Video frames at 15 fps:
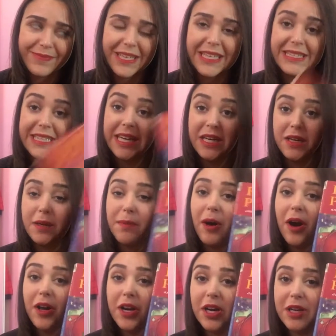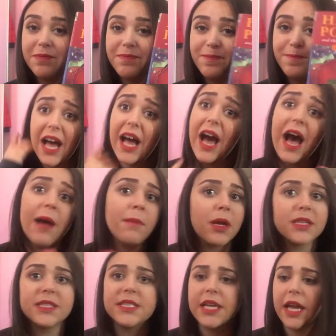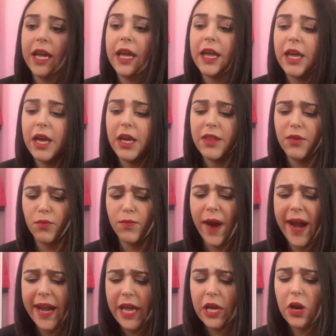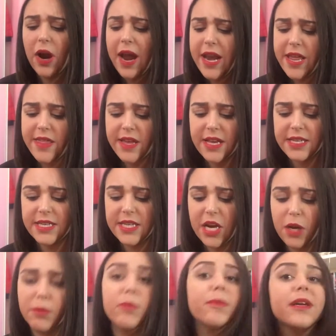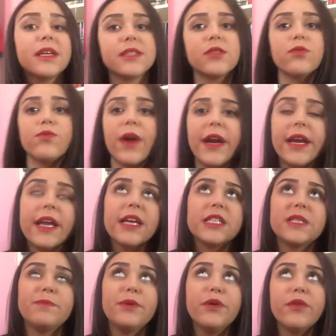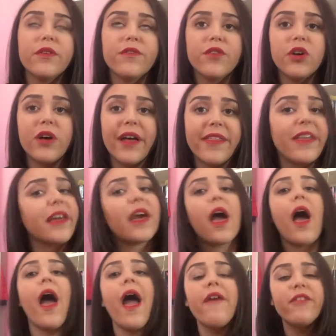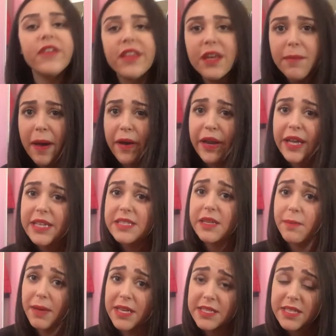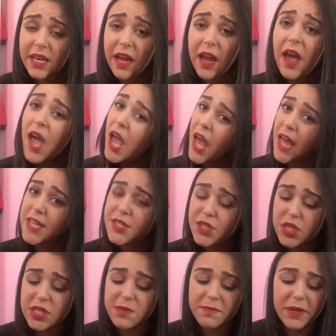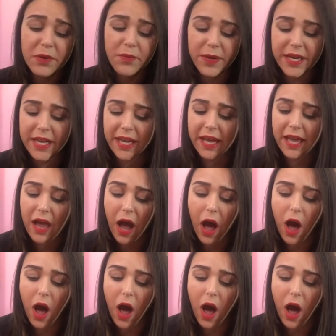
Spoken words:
It's Harry Potter. I'm not saying the writing or anything is terrible, because the writing is beautiful. I think everything about it is amazing. It's just me reading it.